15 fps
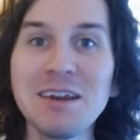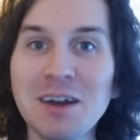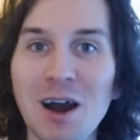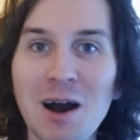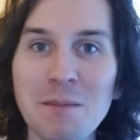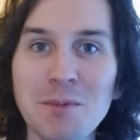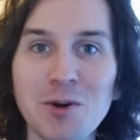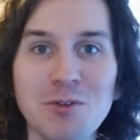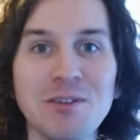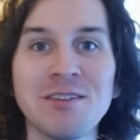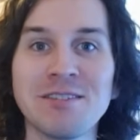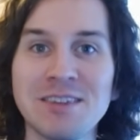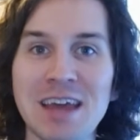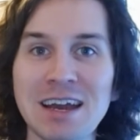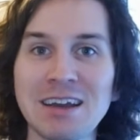combo
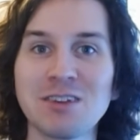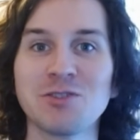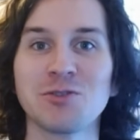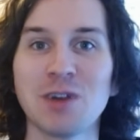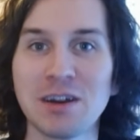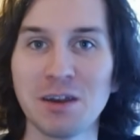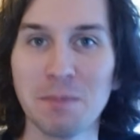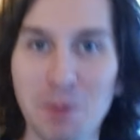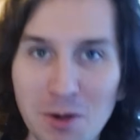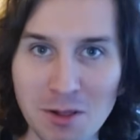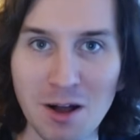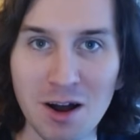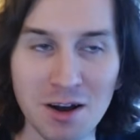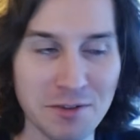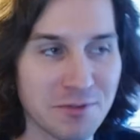this deck is trying to pull
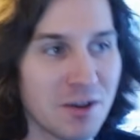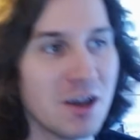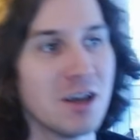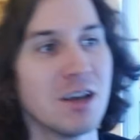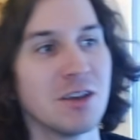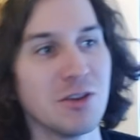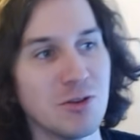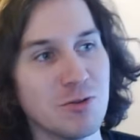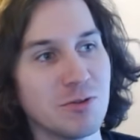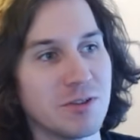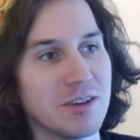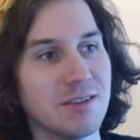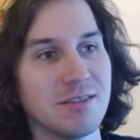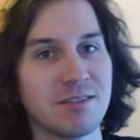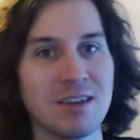off
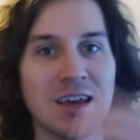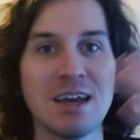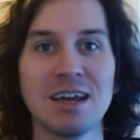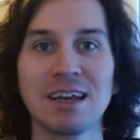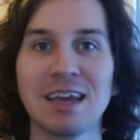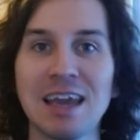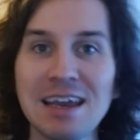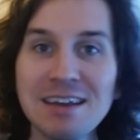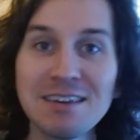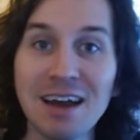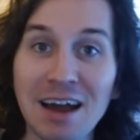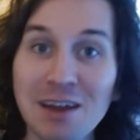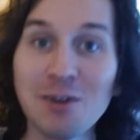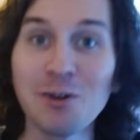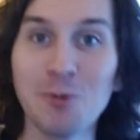uses King
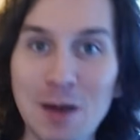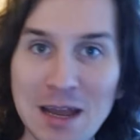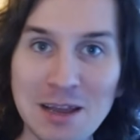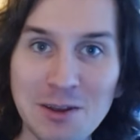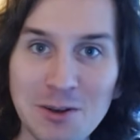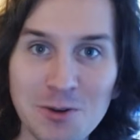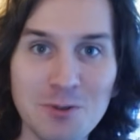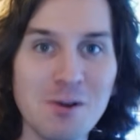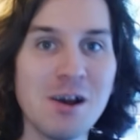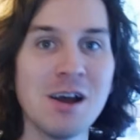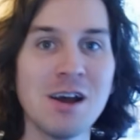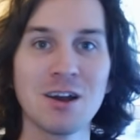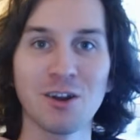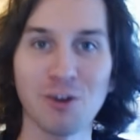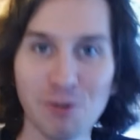Tiger Wangu,
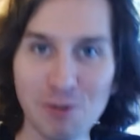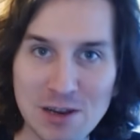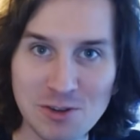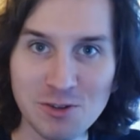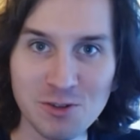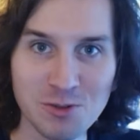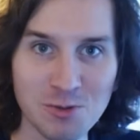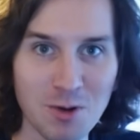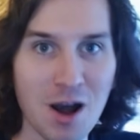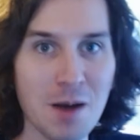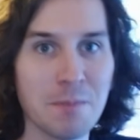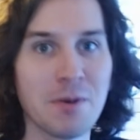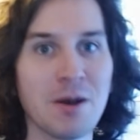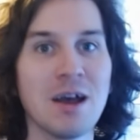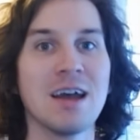Creature
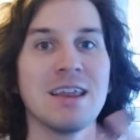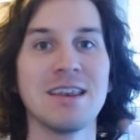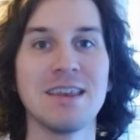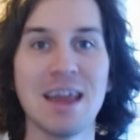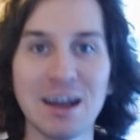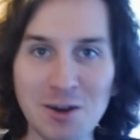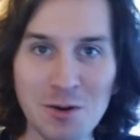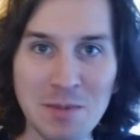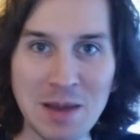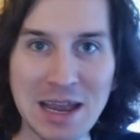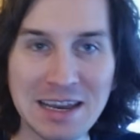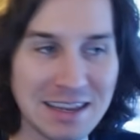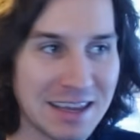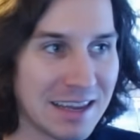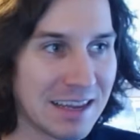Swap, Neko
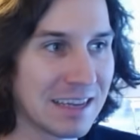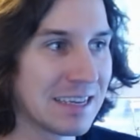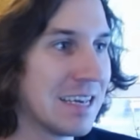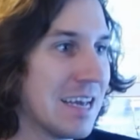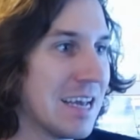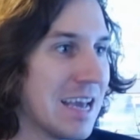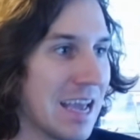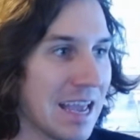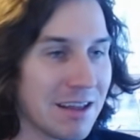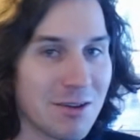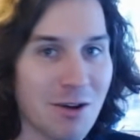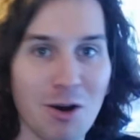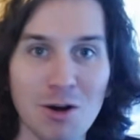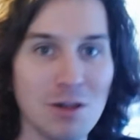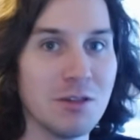Mane King, and
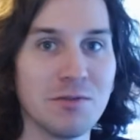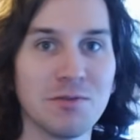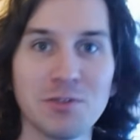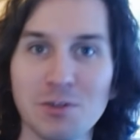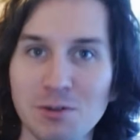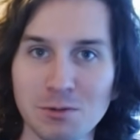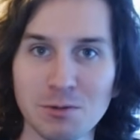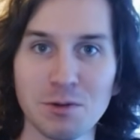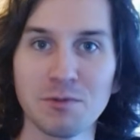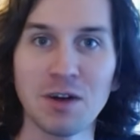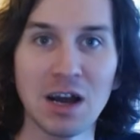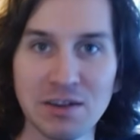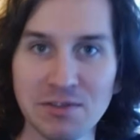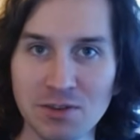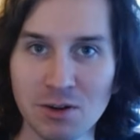all of your
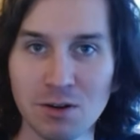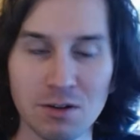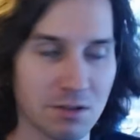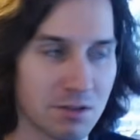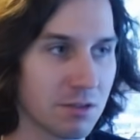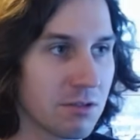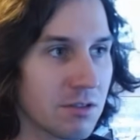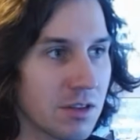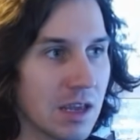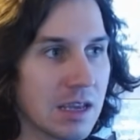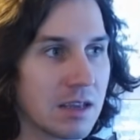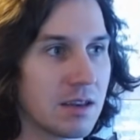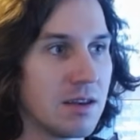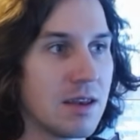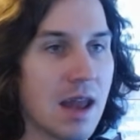revive cards. There's
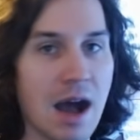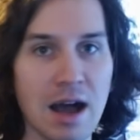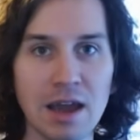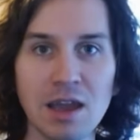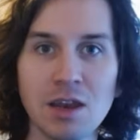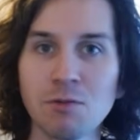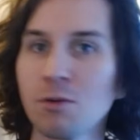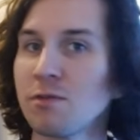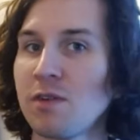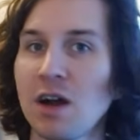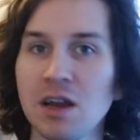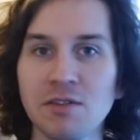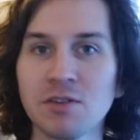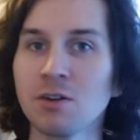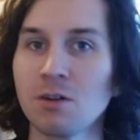like 9
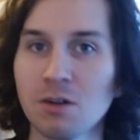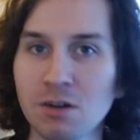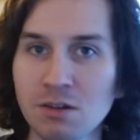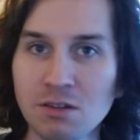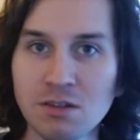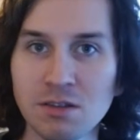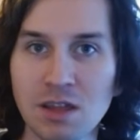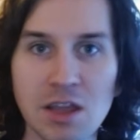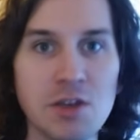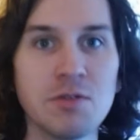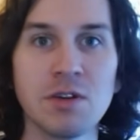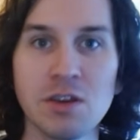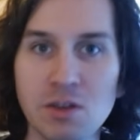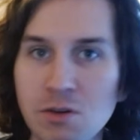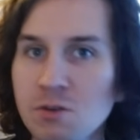revive cards that you
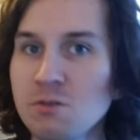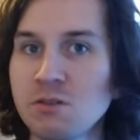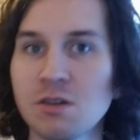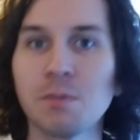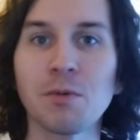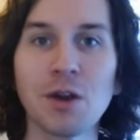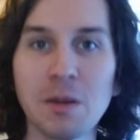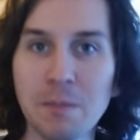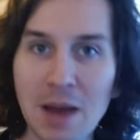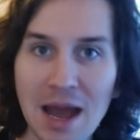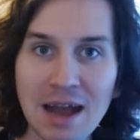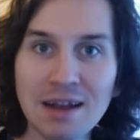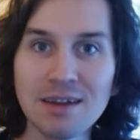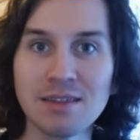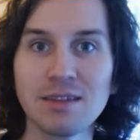can use to bring
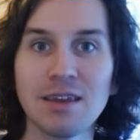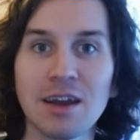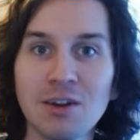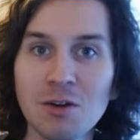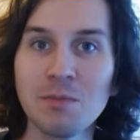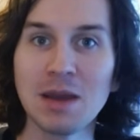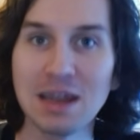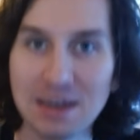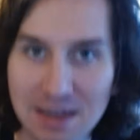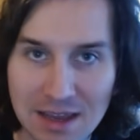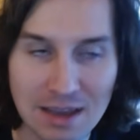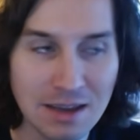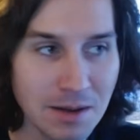back the Neko Mane King.